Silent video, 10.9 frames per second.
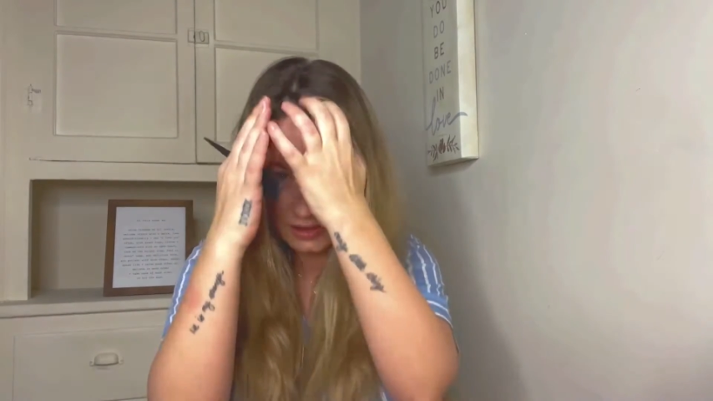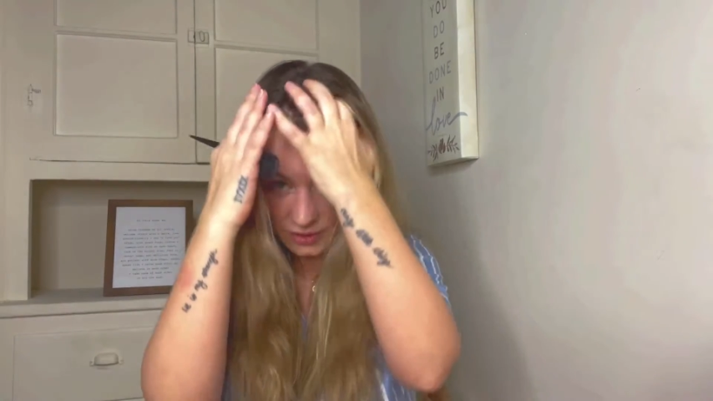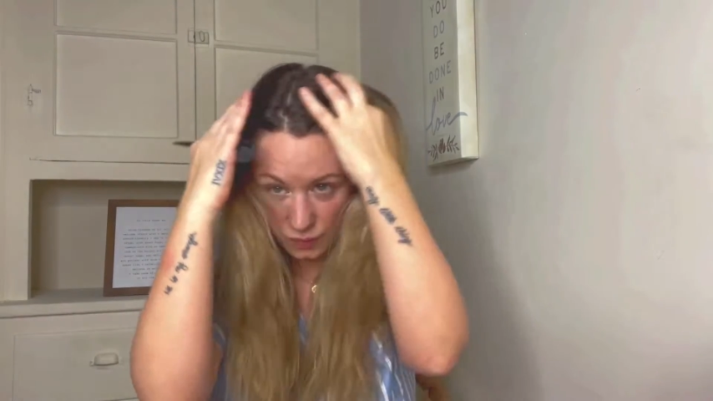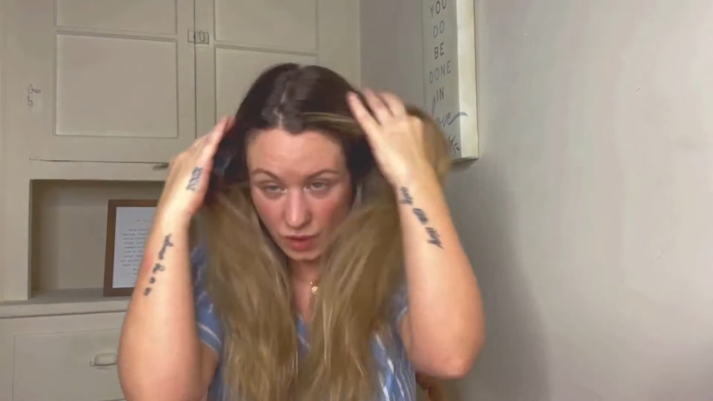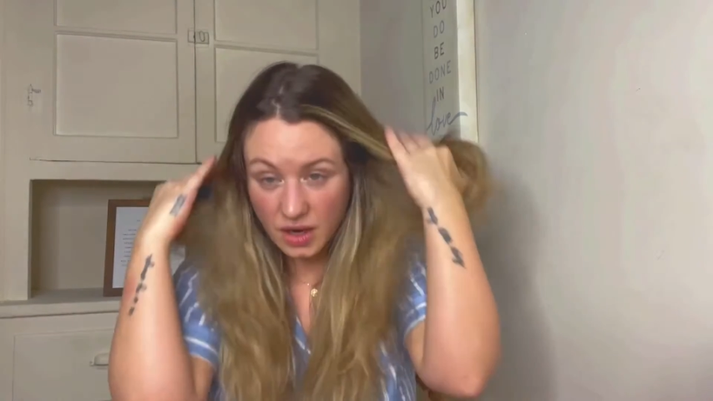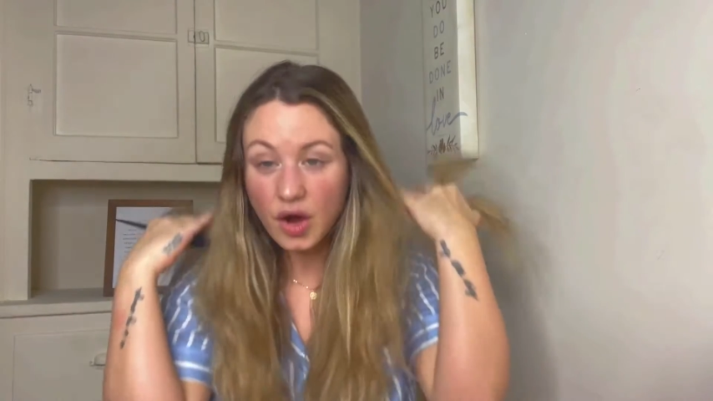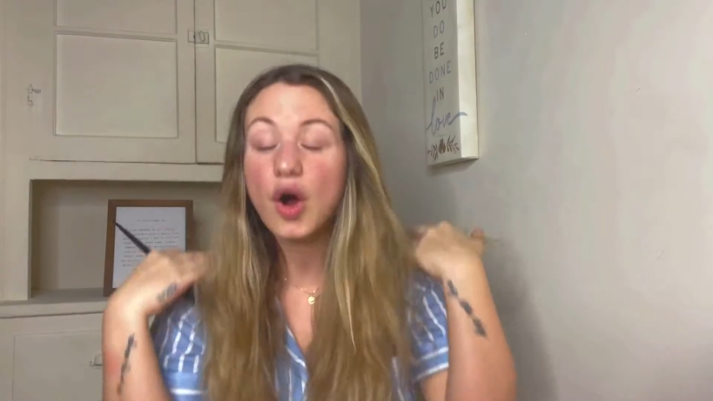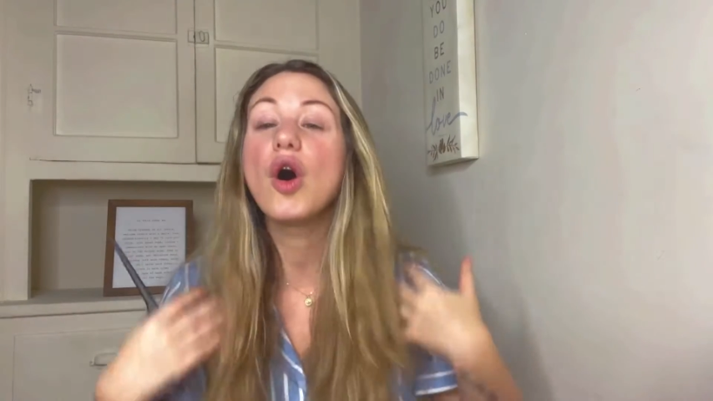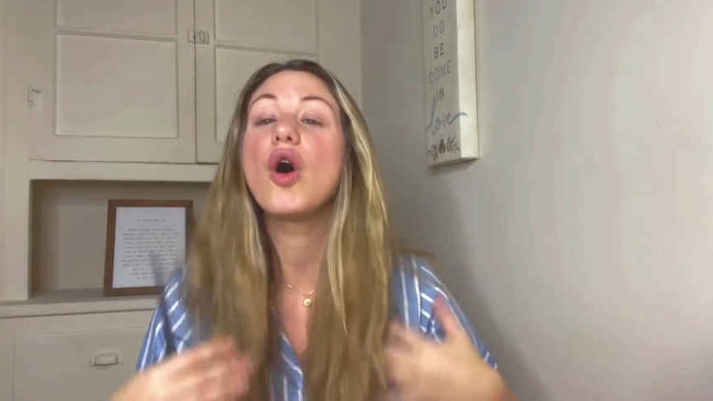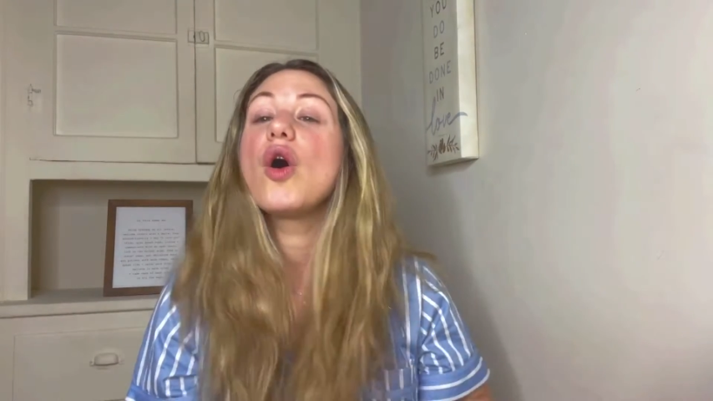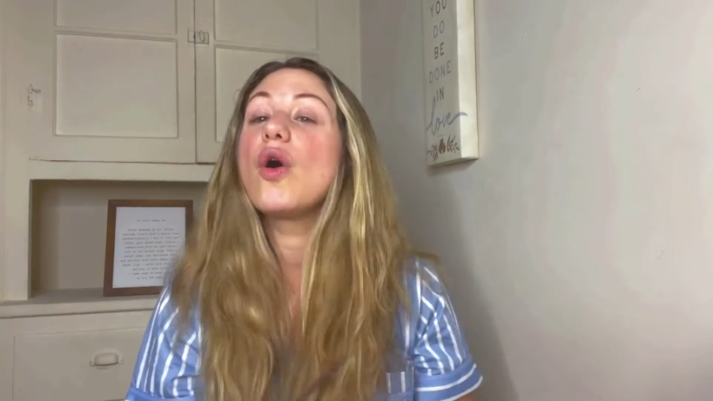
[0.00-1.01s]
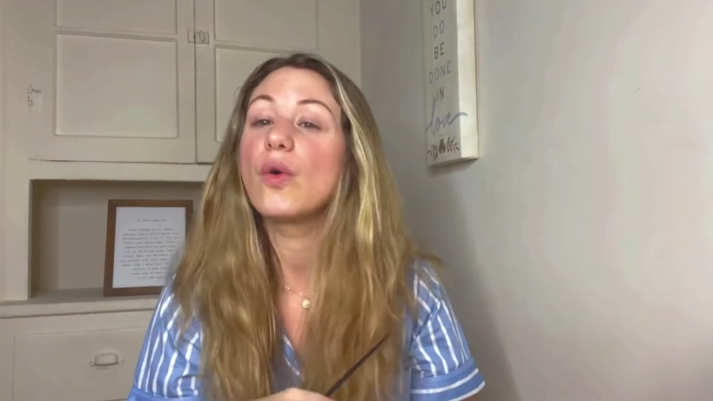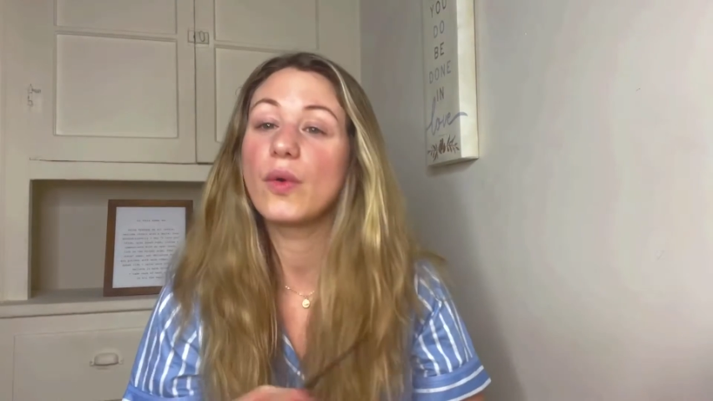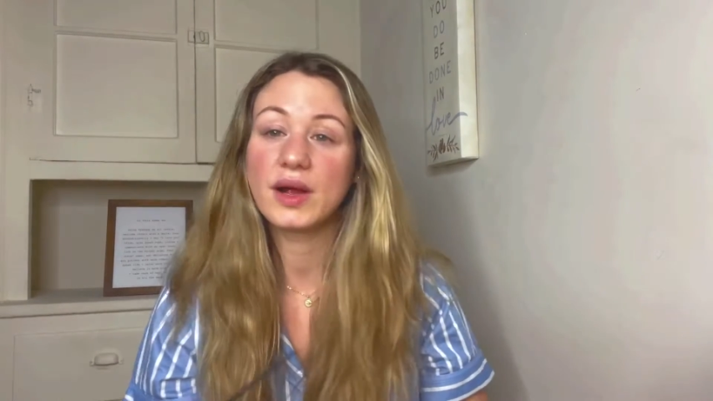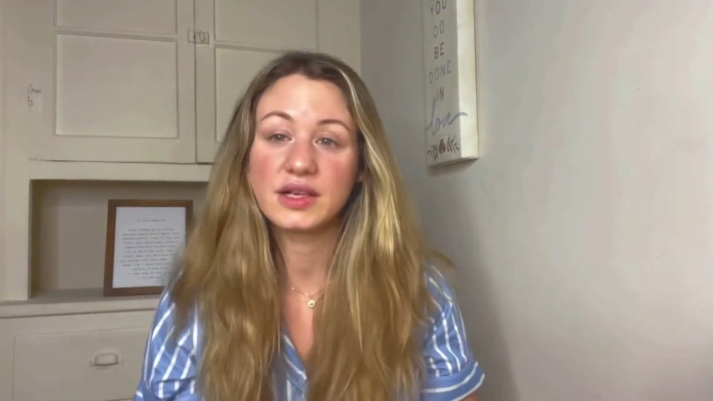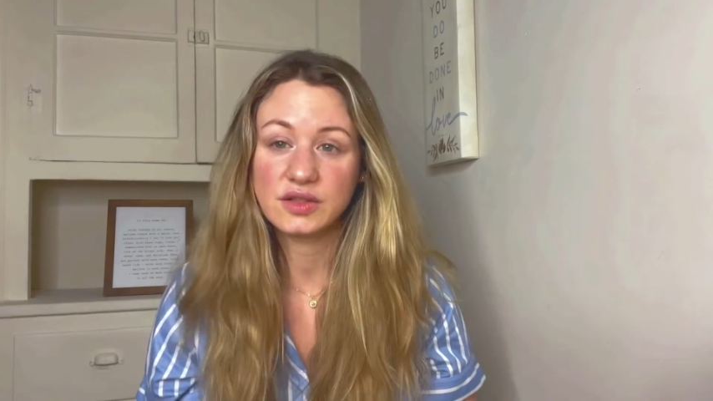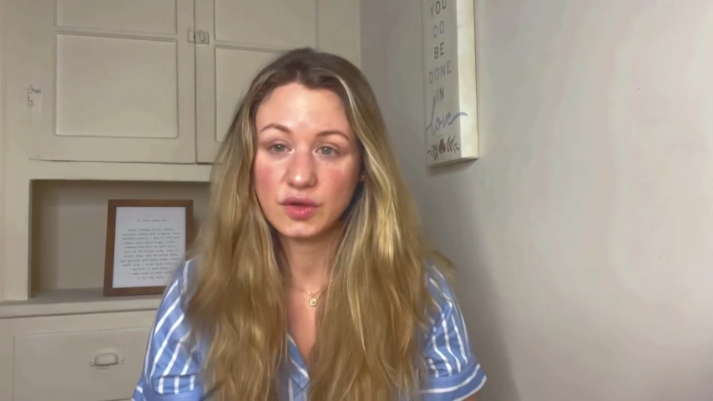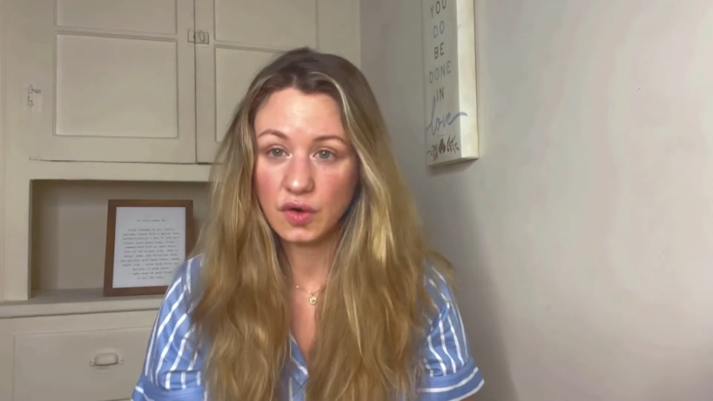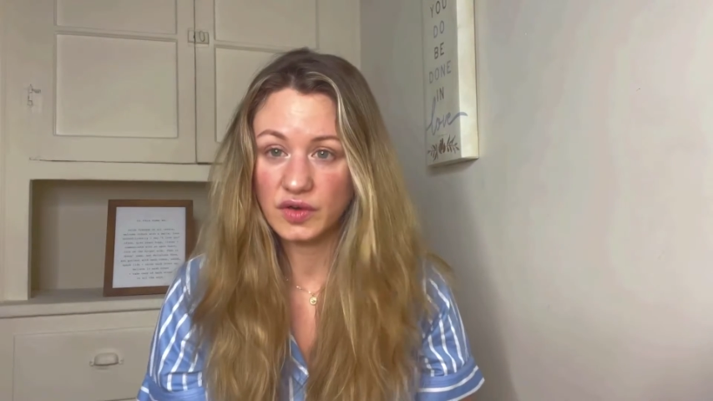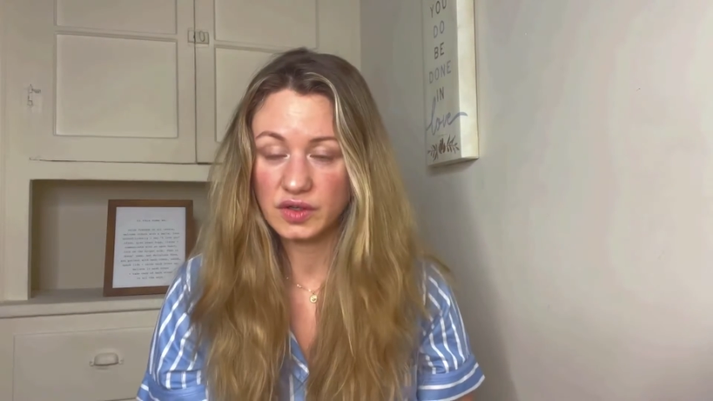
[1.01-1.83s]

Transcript: You want to always over